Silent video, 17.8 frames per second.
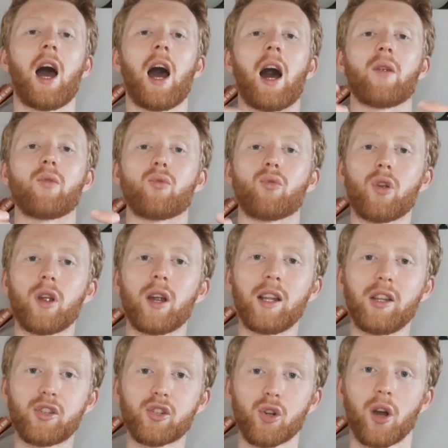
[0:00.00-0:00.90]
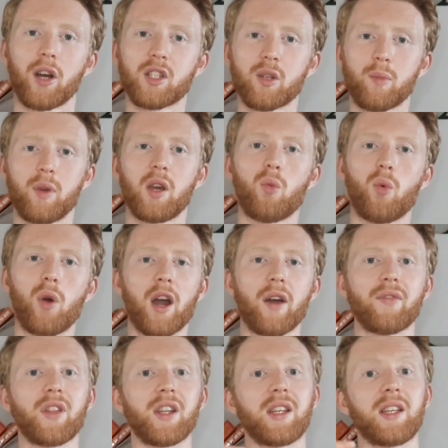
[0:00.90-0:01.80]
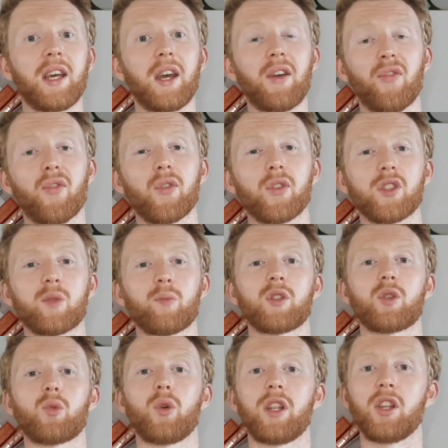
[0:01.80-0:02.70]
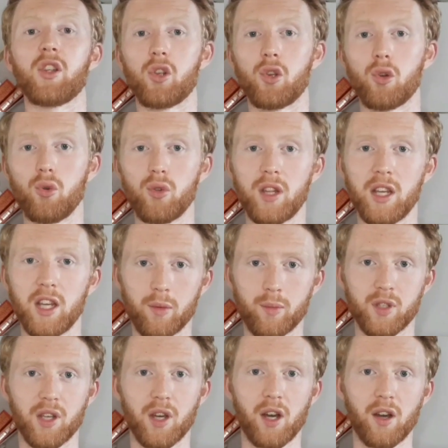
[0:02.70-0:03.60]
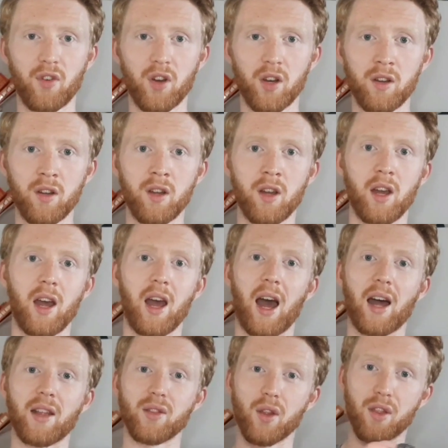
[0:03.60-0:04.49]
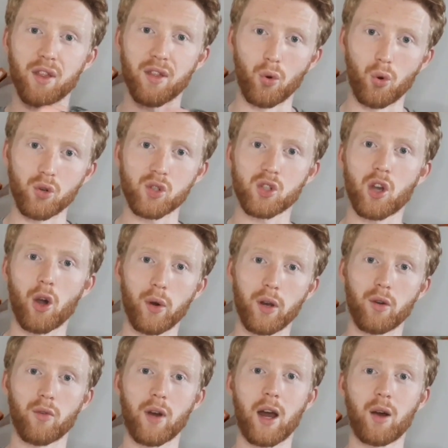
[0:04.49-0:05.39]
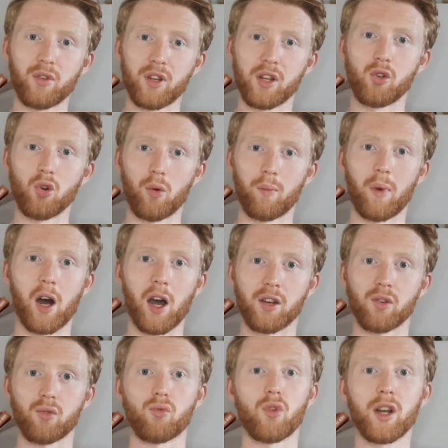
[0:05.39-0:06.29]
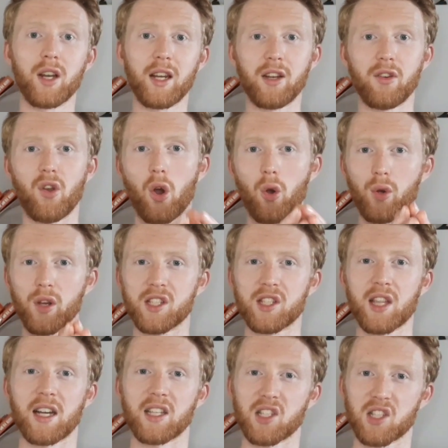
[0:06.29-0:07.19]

And really try to be aware of the difference between you, the observer, and the thoughts going around in your mind. Really notice that